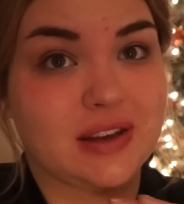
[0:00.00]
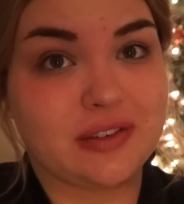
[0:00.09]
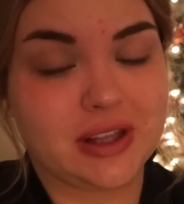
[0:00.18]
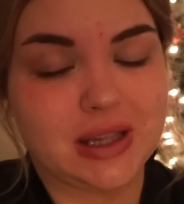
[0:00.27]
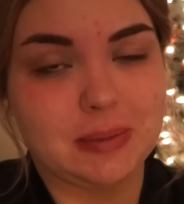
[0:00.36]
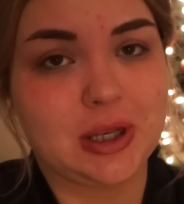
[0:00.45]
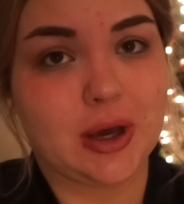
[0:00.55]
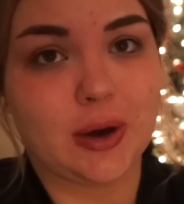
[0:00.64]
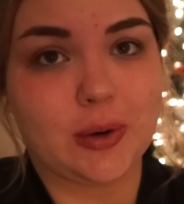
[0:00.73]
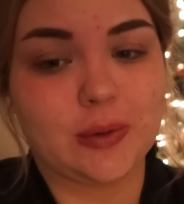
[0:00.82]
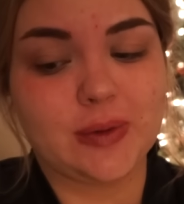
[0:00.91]
definitely let me
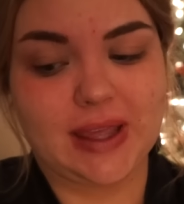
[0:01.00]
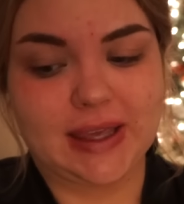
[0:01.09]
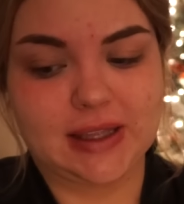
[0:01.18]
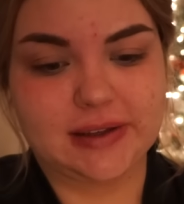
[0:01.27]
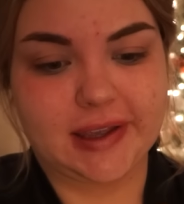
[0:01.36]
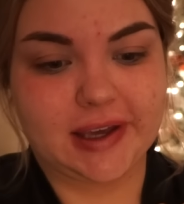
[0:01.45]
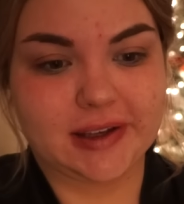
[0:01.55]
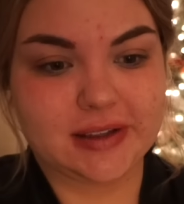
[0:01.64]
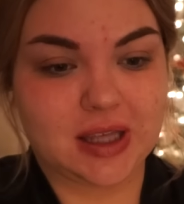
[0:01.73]
know and uh,